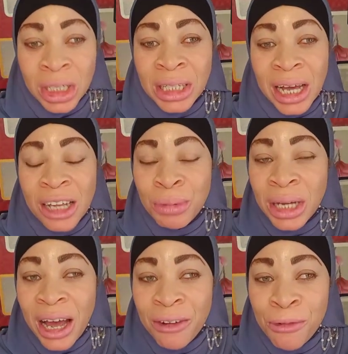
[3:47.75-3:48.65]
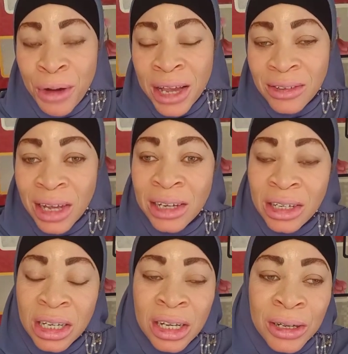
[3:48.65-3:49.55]
it has been advised that
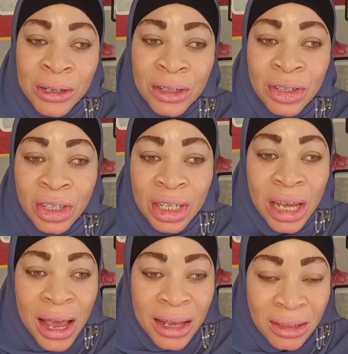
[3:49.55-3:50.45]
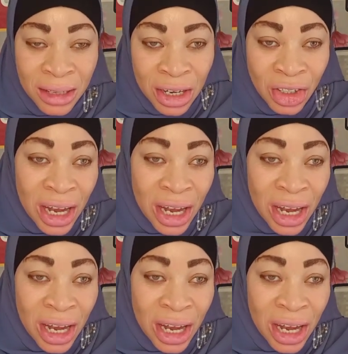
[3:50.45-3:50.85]
the GSH,